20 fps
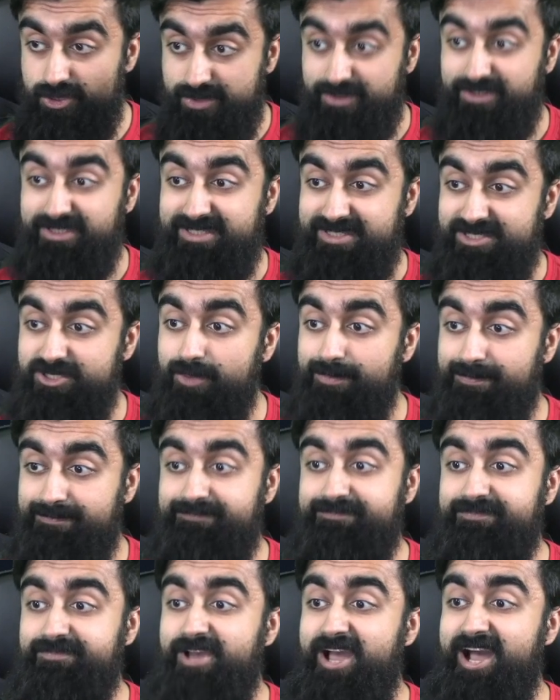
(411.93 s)
So
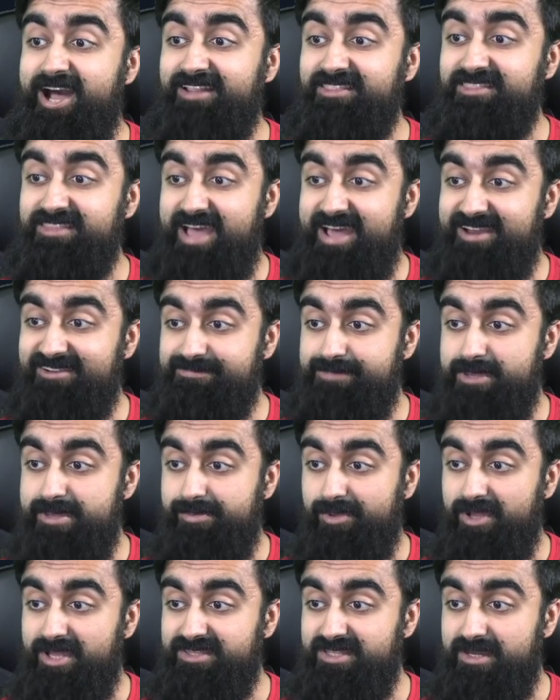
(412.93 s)
a lot of
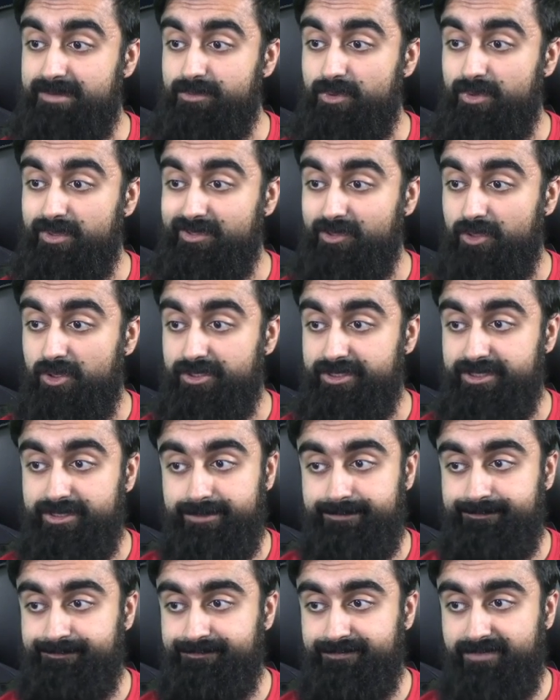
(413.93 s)
people ended up going long here.
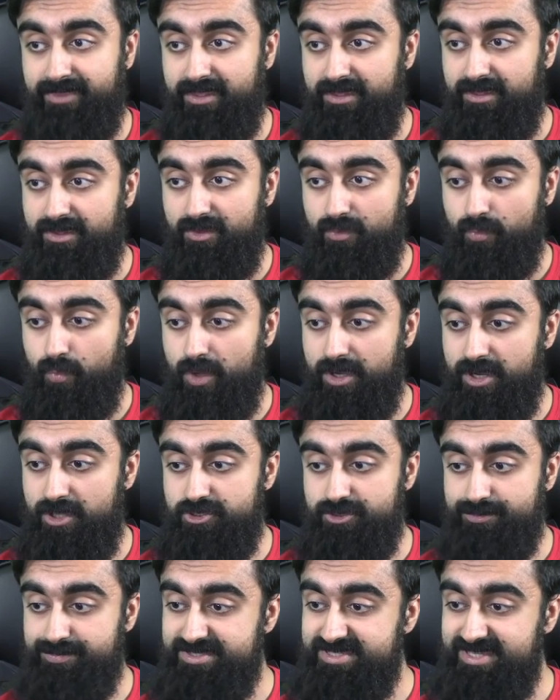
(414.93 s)

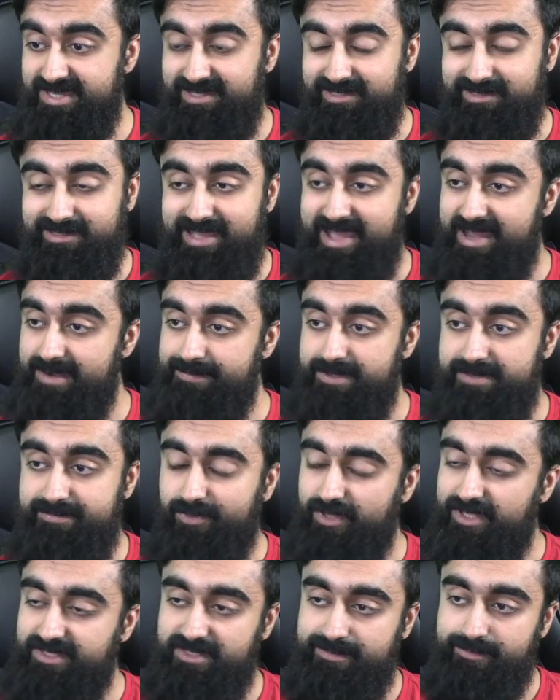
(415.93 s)
100%, a lot of
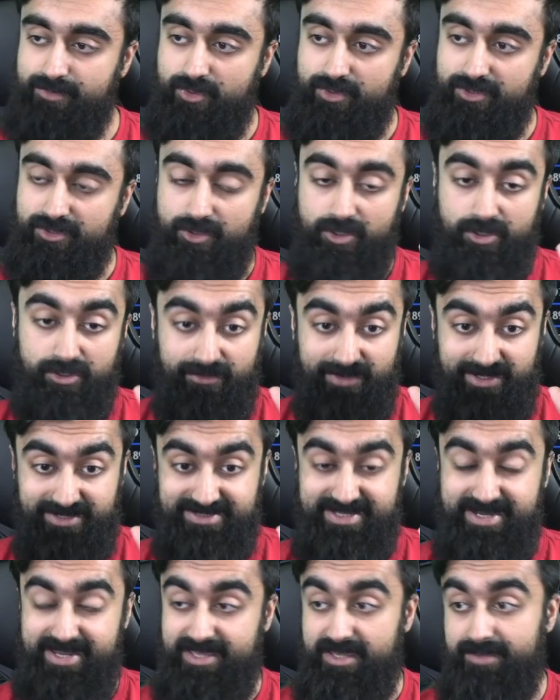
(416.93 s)
people ended up going long around
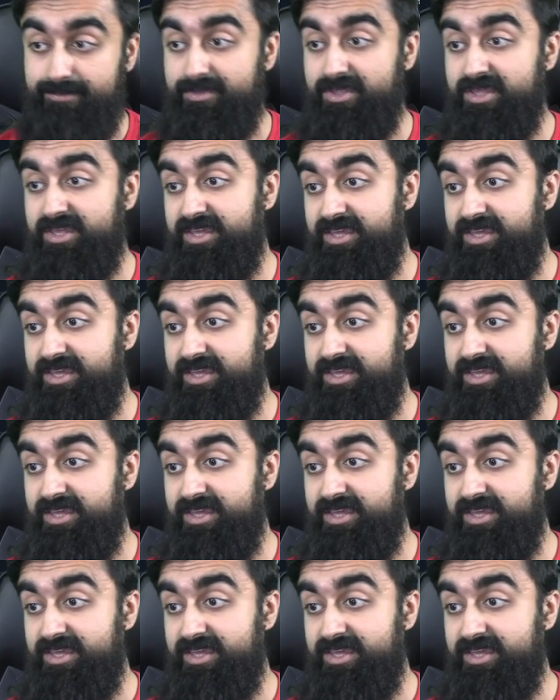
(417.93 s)
10 a.m.